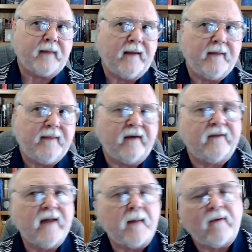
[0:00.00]
this
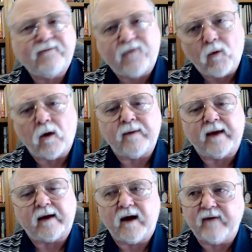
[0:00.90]
number 4
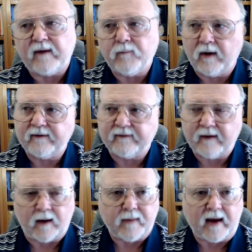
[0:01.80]
that Covey brings
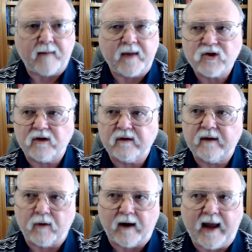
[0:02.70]
up, I mentioned
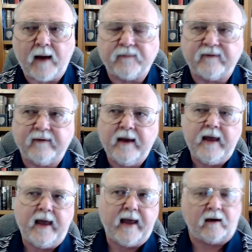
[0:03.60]
perhaps
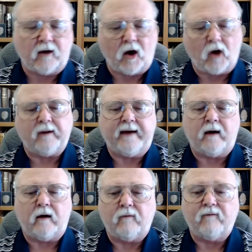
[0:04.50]
in an
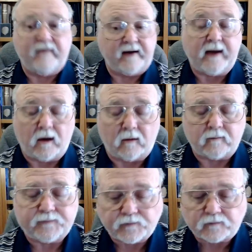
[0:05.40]
earlier video.
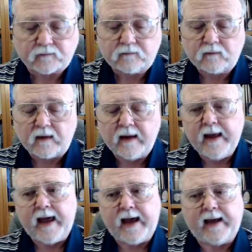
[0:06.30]

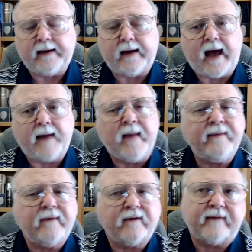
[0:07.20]
And I
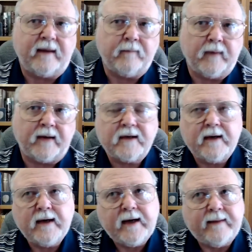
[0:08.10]
made the statement
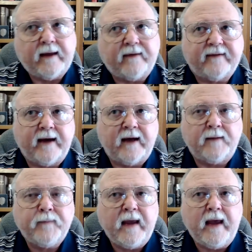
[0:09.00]
that
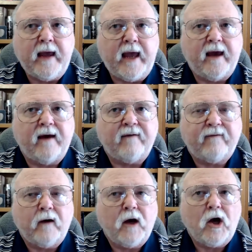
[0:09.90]
said,
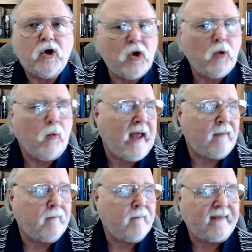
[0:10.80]
if you
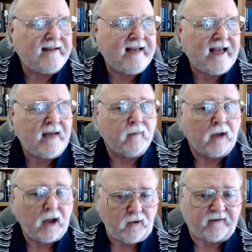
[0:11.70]
win but the team
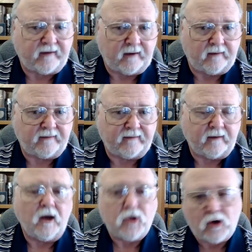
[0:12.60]
loses,
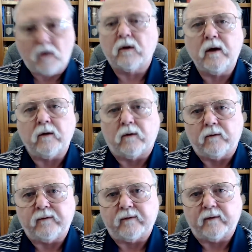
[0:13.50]
you
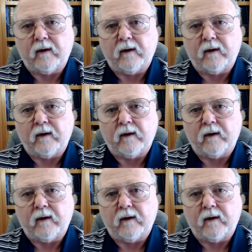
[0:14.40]
lose.